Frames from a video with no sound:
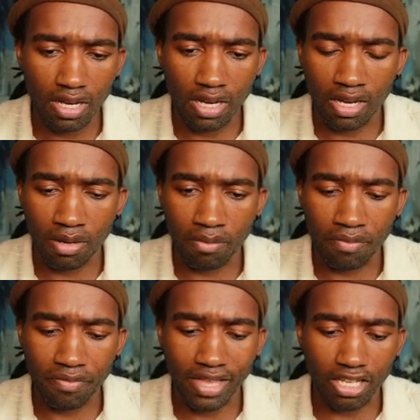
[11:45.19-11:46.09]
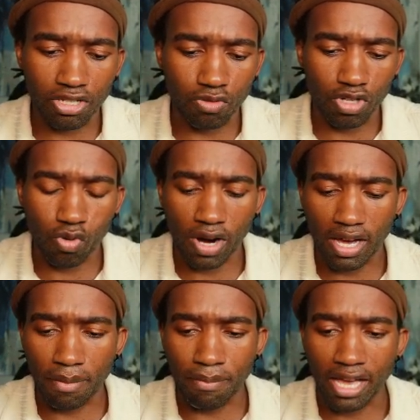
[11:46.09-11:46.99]
That should
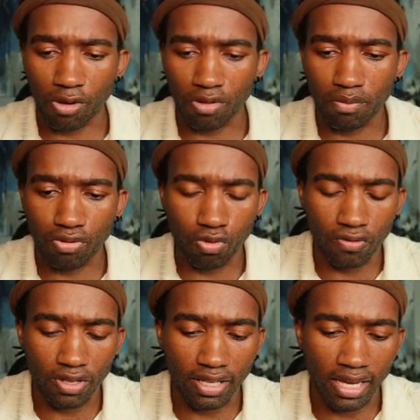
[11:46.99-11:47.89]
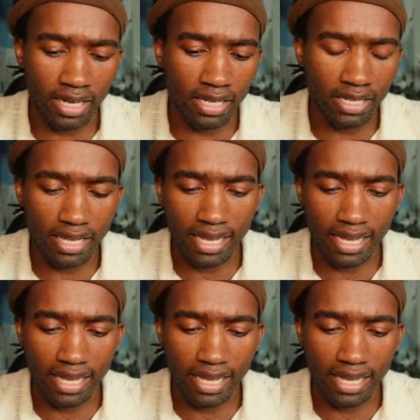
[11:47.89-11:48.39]
require manual approval again,